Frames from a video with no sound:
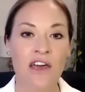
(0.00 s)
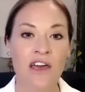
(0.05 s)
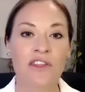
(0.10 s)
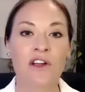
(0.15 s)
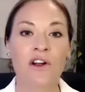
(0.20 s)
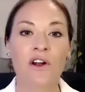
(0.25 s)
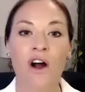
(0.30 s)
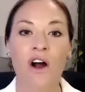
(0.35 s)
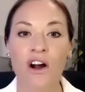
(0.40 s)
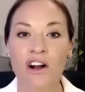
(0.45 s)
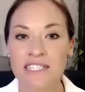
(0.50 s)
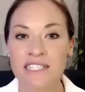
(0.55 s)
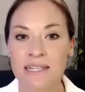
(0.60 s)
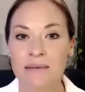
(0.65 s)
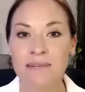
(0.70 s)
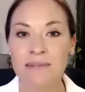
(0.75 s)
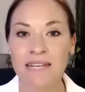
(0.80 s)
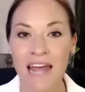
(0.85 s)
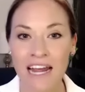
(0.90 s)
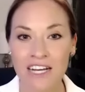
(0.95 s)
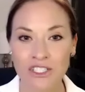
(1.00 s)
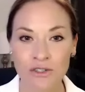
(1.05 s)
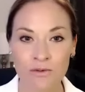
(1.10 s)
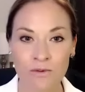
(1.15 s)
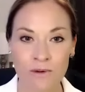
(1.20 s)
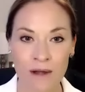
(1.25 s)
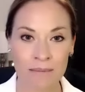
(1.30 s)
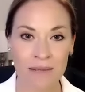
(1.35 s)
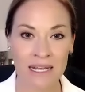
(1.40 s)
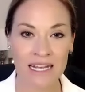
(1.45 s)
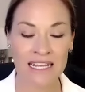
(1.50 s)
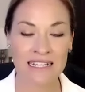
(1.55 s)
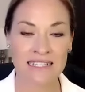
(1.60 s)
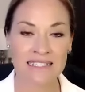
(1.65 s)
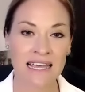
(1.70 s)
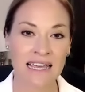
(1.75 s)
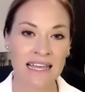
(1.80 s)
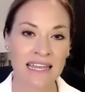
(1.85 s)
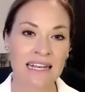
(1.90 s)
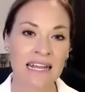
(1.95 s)
there are some natural remedies
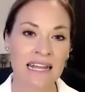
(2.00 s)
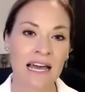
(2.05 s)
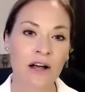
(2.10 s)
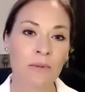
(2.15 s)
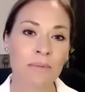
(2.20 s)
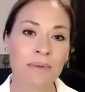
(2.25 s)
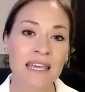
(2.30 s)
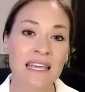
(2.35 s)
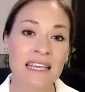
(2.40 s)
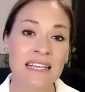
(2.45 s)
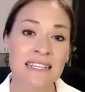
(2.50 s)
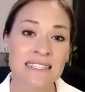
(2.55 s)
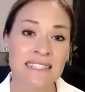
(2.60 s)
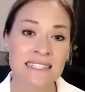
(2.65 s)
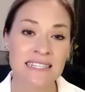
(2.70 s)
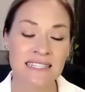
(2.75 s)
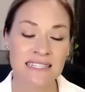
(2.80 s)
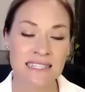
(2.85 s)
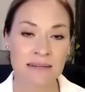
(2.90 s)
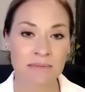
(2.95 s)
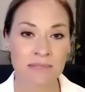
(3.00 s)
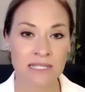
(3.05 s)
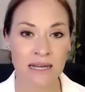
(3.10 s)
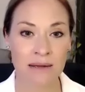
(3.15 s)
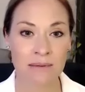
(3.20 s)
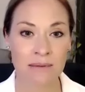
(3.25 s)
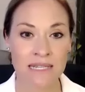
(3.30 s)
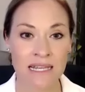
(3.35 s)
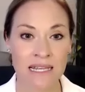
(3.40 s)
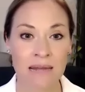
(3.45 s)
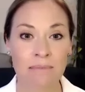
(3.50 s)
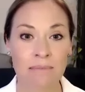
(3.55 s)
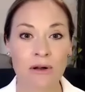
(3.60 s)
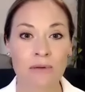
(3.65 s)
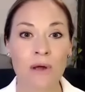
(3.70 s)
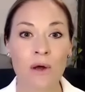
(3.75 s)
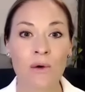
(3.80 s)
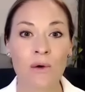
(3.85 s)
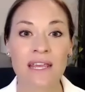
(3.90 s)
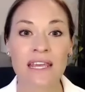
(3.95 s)
that can help ease the symptoms and
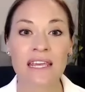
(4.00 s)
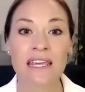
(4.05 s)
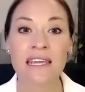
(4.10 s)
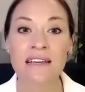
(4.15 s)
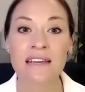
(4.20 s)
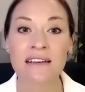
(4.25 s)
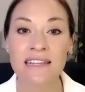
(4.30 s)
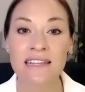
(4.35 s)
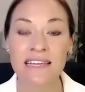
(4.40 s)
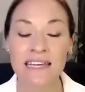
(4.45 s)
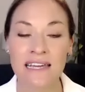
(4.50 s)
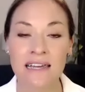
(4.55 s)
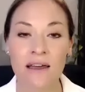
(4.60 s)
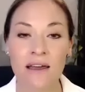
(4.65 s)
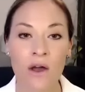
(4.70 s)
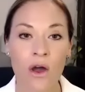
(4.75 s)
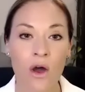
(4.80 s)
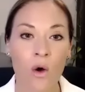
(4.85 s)
promote healing